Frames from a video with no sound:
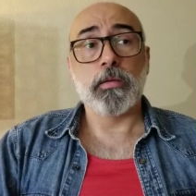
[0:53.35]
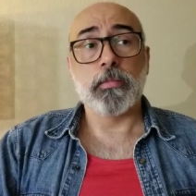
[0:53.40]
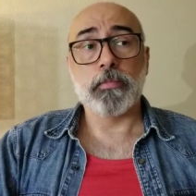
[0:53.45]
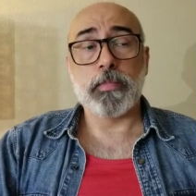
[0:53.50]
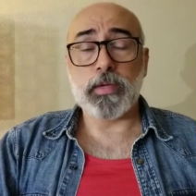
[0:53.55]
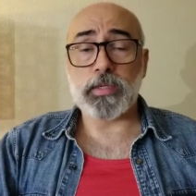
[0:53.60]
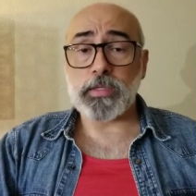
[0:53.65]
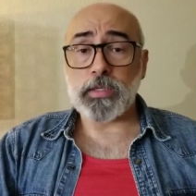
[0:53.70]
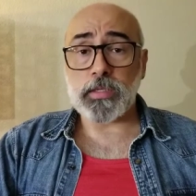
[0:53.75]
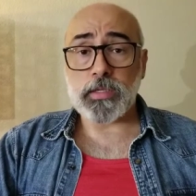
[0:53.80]

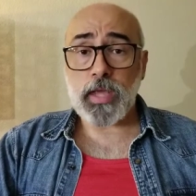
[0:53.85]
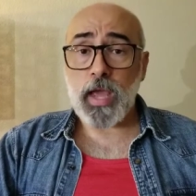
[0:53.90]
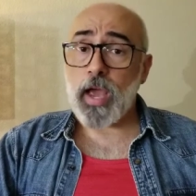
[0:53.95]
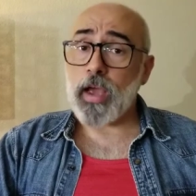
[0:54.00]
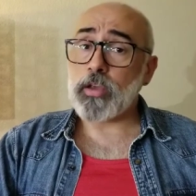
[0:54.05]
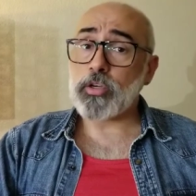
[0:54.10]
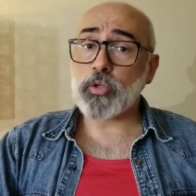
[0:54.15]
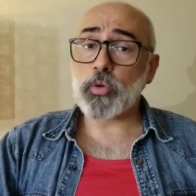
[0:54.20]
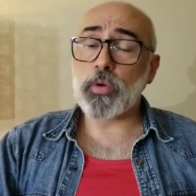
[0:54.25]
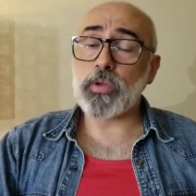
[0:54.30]
business
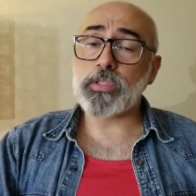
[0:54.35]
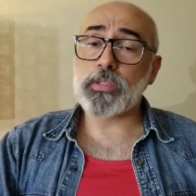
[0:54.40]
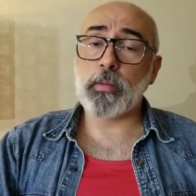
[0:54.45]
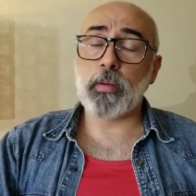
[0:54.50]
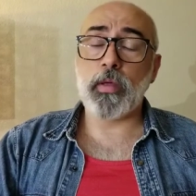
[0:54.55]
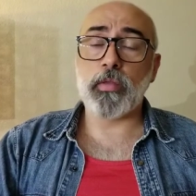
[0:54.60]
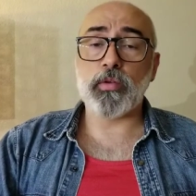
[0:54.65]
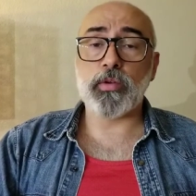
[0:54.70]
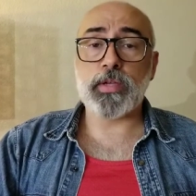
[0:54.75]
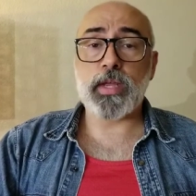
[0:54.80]
casual some
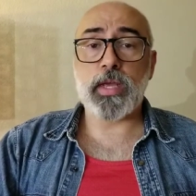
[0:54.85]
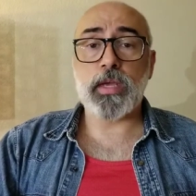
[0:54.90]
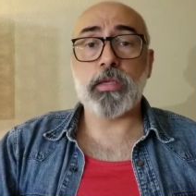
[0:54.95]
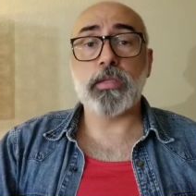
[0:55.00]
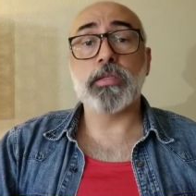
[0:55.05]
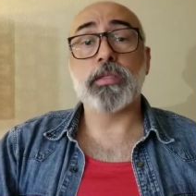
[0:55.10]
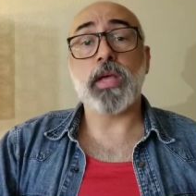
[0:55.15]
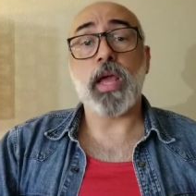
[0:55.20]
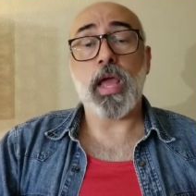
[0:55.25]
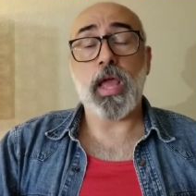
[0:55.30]
other
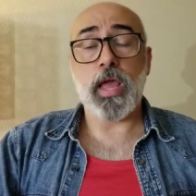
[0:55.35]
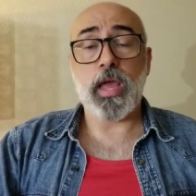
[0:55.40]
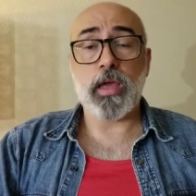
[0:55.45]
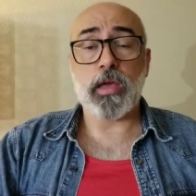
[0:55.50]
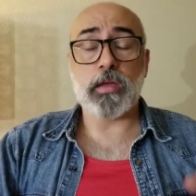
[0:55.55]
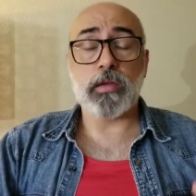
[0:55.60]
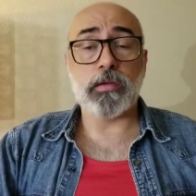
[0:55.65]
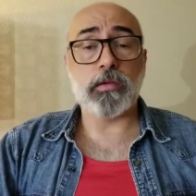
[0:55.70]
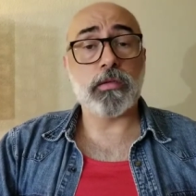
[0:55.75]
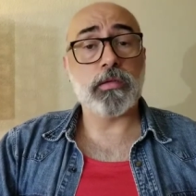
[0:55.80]
days,
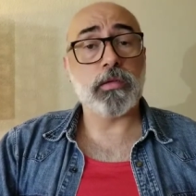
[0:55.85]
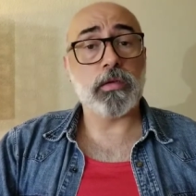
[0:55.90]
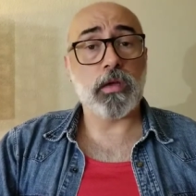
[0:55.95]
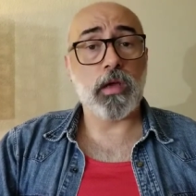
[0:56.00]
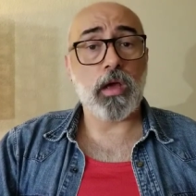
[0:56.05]
and